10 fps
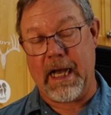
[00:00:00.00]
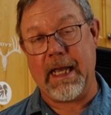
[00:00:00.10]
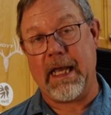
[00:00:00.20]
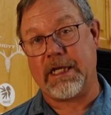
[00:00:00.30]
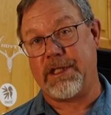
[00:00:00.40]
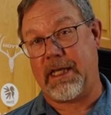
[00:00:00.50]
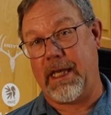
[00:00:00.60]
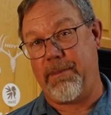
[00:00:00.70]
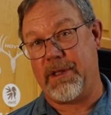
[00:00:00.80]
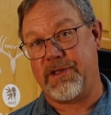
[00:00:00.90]
I actually
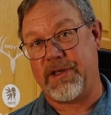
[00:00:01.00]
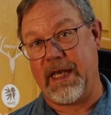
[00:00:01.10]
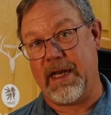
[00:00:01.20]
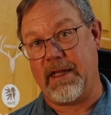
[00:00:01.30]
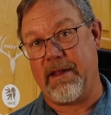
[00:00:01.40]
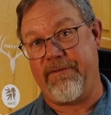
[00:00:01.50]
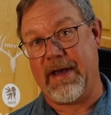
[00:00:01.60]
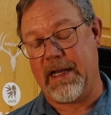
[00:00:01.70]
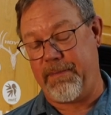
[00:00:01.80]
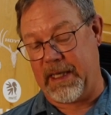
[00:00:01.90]
keep the skin and the
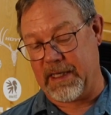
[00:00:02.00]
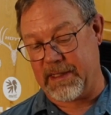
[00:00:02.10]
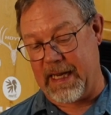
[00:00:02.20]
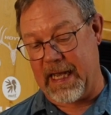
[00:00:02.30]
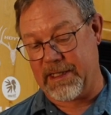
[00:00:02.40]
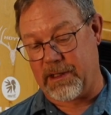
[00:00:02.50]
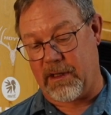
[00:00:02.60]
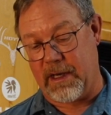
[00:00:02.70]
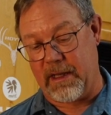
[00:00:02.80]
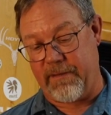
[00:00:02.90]
fat because it adds a
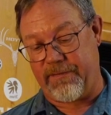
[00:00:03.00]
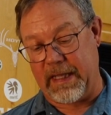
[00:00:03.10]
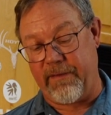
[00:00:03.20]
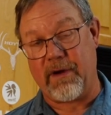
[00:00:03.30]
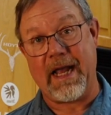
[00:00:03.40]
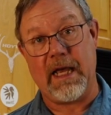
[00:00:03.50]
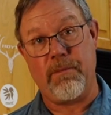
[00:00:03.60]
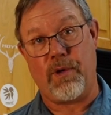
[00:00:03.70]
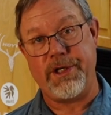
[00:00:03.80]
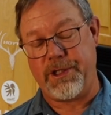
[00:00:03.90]
lot of the flavor
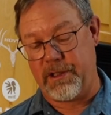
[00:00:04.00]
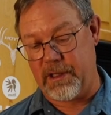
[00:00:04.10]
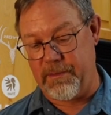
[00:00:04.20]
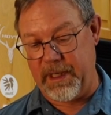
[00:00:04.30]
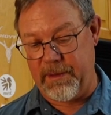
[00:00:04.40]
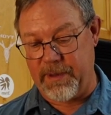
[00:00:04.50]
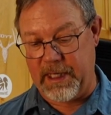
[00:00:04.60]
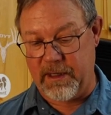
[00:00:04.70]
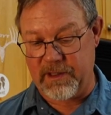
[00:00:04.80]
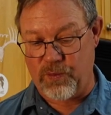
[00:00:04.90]
and moisture to the meat, but
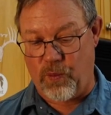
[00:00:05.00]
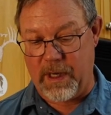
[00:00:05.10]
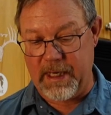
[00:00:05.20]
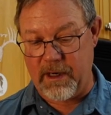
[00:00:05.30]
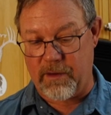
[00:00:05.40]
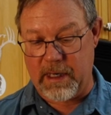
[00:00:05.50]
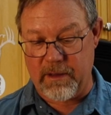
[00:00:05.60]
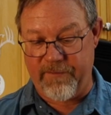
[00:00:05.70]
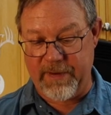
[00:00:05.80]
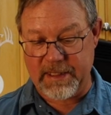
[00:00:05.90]
here is one
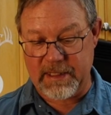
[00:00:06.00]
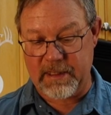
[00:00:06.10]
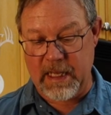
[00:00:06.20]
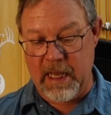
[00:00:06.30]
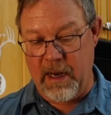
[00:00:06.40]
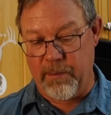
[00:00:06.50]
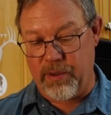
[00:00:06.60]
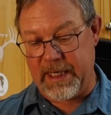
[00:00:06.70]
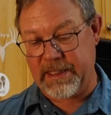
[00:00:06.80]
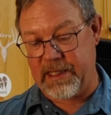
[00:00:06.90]
ground pheasant.
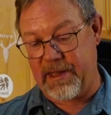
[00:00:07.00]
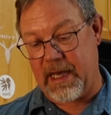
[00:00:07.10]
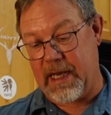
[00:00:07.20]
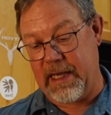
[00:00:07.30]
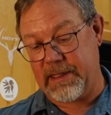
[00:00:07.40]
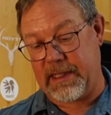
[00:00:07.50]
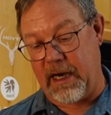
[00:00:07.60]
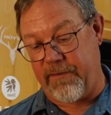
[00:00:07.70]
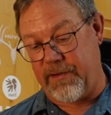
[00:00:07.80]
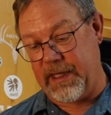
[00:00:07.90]
Breast, thighs,
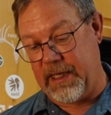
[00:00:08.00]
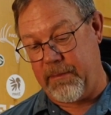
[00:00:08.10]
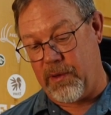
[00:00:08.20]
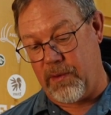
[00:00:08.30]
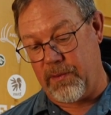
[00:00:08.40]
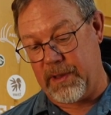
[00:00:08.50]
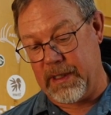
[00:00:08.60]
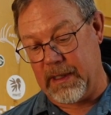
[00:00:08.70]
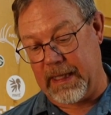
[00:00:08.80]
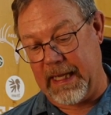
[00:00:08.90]
carefully
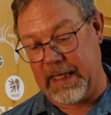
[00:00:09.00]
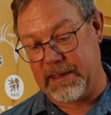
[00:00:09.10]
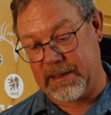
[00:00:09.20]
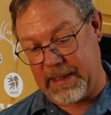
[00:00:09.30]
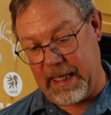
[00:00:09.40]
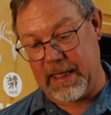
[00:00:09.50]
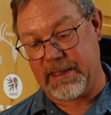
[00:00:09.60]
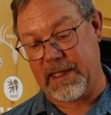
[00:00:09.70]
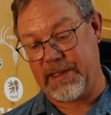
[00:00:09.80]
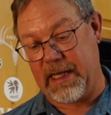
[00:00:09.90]
deboned, legs, skin,
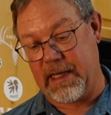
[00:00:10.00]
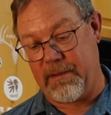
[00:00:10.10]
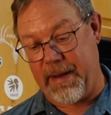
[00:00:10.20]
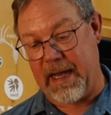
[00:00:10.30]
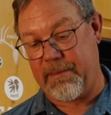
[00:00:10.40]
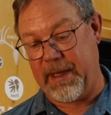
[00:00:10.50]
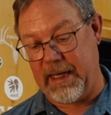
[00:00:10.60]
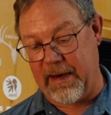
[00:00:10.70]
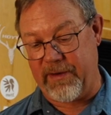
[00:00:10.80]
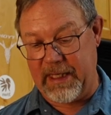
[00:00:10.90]
as I said, back
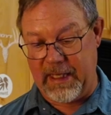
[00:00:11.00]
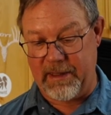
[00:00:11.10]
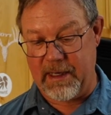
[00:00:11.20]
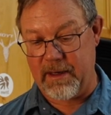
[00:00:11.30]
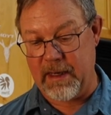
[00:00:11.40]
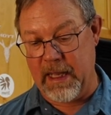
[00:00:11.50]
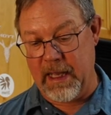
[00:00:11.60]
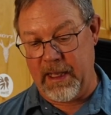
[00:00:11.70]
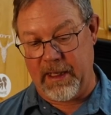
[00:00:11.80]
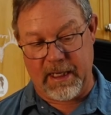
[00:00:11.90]
meat, everything in there.
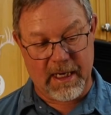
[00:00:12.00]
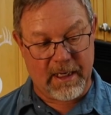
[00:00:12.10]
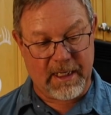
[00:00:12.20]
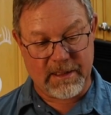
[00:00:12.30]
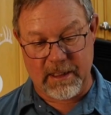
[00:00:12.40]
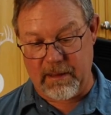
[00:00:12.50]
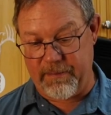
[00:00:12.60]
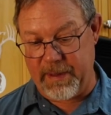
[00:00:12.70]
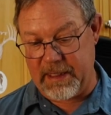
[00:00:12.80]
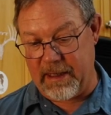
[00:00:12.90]
You get a nice little
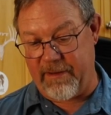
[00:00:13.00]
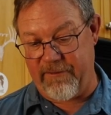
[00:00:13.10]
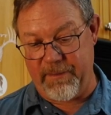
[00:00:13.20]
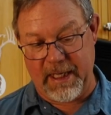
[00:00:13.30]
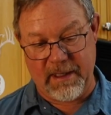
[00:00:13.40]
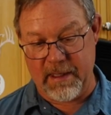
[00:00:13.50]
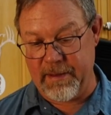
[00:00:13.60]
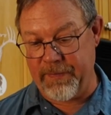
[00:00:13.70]
bit of meat.